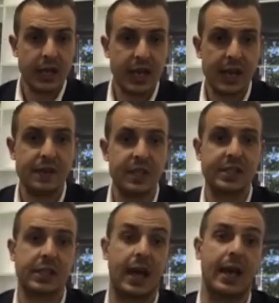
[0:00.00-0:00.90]
In this
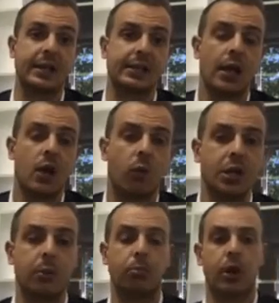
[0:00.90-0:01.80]
case, when
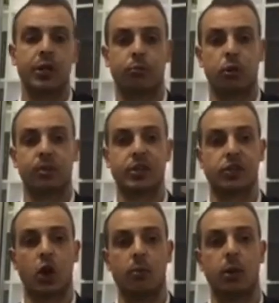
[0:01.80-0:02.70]
you're buying the property
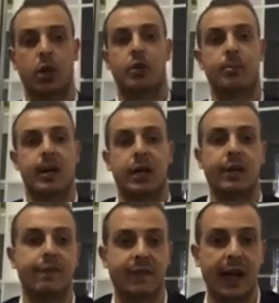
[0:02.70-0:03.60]
so below the market
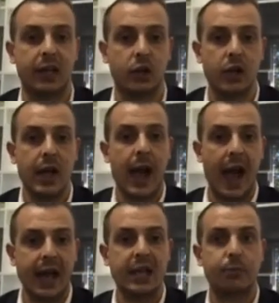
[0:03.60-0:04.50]
value,
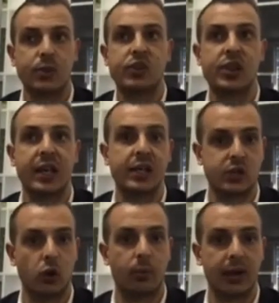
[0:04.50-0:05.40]
80% is
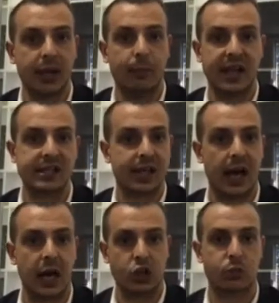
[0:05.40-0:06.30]
normally basically
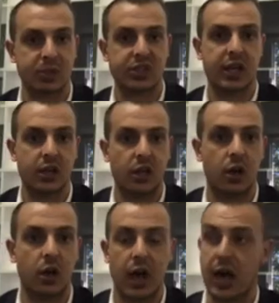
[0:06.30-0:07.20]
100%,
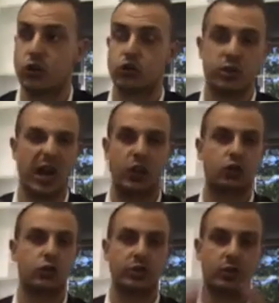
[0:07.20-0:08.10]

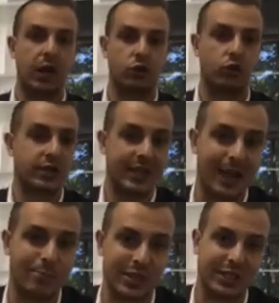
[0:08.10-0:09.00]
100 to
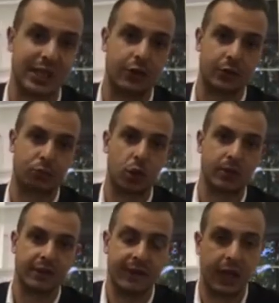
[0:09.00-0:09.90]
110% of the property
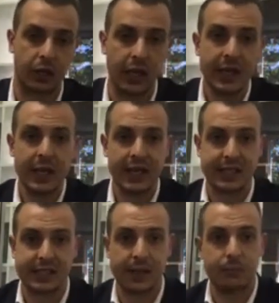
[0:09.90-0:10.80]
value. In
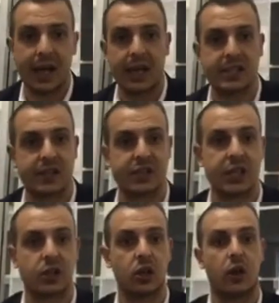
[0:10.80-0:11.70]
some cases, I've seen
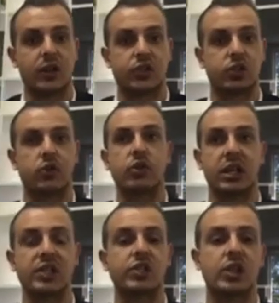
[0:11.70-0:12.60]
clients do
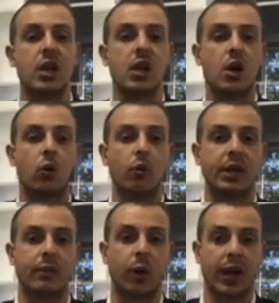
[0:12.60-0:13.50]
this
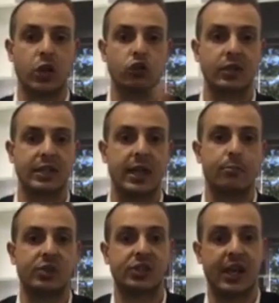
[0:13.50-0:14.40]
with
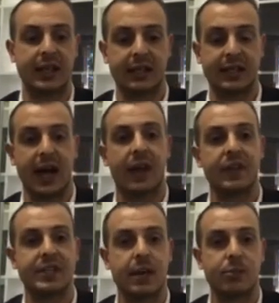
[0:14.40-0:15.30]
110%. That other
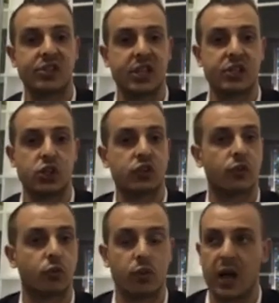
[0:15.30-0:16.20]
10% is used for
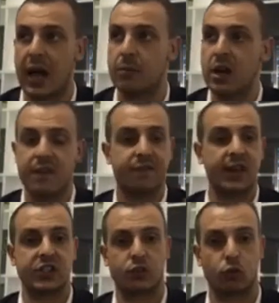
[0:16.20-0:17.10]

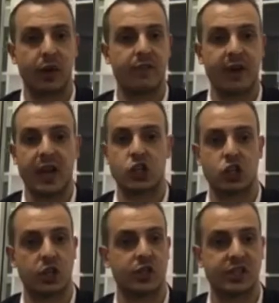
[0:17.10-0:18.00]
funds for
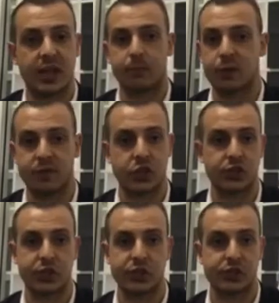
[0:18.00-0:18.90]
renovation,
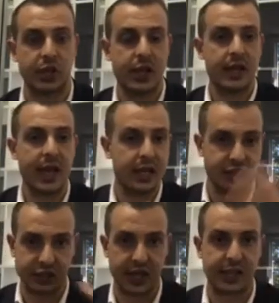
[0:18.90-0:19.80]
subdivisions,
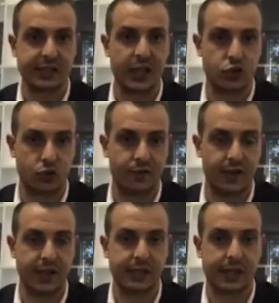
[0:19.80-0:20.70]
just etc.
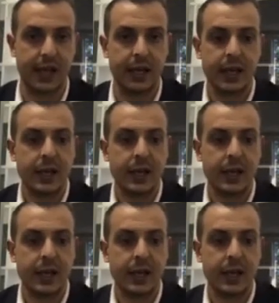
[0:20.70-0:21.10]
fees, okay?